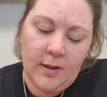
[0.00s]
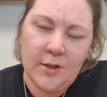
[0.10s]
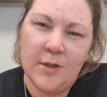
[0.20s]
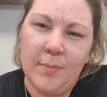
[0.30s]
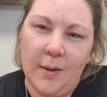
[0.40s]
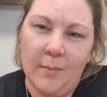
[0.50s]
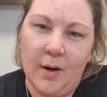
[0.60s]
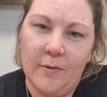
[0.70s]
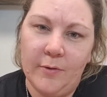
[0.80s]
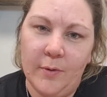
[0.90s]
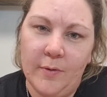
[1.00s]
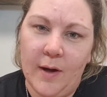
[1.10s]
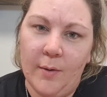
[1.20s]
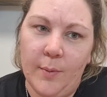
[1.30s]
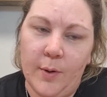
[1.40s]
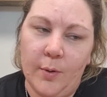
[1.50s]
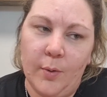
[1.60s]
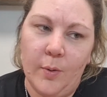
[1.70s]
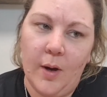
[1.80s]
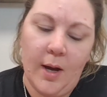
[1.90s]
It's just being mindful of how
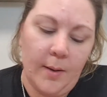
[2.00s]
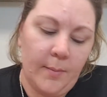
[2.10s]
you're...